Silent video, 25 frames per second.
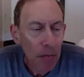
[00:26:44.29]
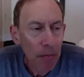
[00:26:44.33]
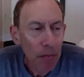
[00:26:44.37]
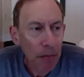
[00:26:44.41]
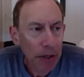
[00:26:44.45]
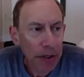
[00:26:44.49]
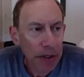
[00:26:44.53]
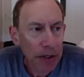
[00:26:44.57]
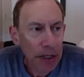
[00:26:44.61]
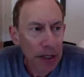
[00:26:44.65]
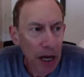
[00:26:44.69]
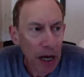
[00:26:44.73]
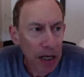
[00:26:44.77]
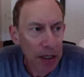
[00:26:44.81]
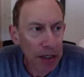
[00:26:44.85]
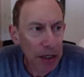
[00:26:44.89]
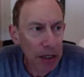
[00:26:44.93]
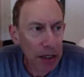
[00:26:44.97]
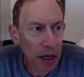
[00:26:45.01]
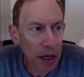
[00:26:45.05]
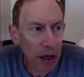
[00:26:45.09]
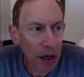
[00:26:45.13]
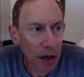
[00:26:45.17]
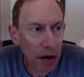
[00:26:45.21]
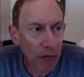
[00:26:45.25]
But the
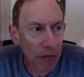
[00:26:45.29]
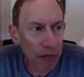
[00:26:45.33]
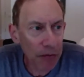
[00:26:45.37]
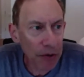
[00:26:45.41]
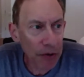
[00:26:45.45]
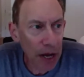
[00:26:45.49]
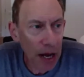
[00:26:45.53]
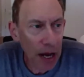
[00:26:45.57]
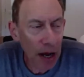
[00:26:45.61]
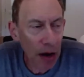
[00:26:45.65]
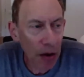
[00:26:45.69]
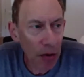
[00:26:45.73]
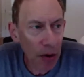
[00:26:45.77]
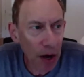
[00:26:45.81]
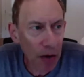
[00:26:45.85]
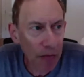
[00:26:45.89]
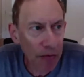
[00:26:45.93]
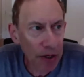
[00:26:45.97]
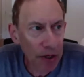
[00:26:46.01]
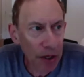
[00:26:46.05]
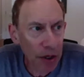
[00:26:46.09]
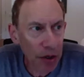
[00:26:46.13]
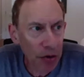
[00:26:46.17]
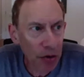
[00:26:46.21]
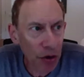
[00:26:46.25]
idea of now
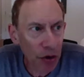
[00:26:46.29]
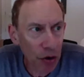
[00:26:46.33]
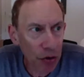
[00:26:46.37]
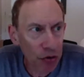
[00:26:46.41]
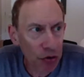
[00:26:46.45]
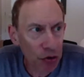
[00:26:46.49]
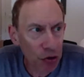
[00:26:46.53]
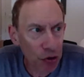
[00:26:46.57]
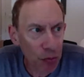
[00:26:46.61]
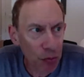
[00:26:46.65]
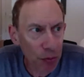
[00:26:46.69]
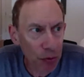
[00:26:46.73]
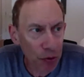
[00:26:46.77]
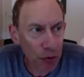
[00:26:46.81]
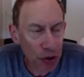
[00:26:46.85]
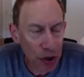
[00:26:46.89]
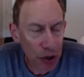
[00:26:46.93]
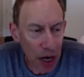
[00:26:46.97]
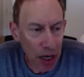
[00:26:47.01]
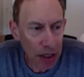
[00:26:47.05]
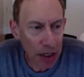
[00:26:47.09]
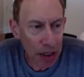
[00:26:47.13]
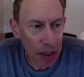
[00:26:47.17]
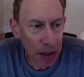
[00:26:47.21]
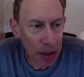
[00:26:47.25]
having a super
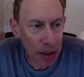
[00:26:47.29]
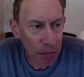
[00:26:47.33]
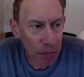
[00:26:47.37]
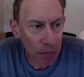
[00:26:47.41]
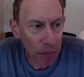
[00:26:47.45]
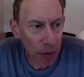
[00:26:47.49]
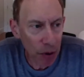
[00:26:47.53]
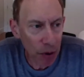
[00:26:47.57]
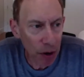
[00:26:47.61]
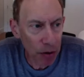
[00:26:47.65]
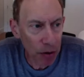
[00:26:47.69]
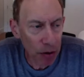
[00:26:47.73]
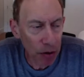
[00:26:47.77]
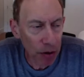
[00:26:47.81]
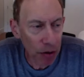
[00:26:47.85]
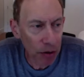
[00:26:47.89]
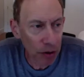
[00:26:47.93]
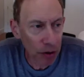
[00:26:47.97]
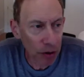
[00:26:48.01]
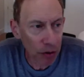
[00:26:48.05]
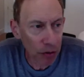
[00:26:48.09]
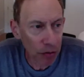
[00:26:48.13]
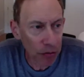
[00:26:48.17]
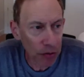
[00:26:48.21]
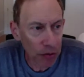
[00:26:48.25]
tiny
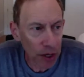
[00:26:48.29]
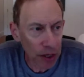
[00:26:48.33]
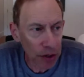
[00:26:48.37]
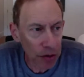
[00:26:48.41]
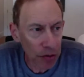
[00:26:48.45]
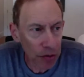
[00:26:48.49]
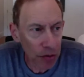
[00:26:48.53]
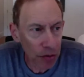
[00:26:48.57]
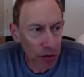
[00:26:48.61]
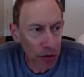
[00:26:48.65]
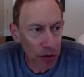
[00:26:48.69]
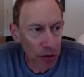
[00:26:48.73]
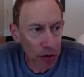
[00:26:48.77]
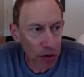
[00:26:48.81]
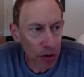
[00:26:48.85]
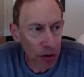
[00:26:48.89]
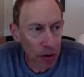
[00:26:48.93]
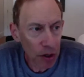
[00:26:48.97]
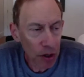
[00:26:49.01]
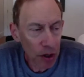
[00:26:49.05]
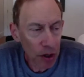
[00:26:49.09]
particle that you could